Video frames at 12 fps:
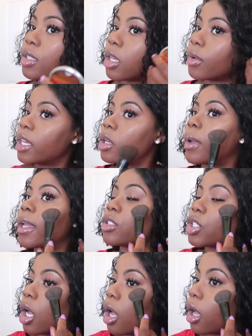So
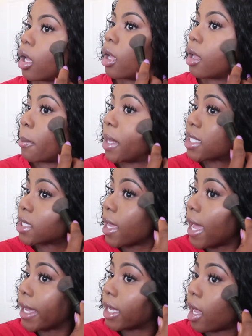anyways, y'all,
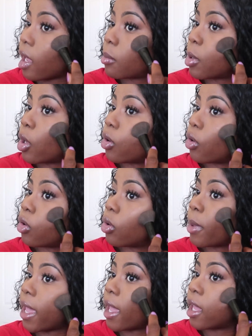basically I came
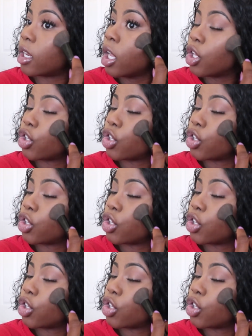home, and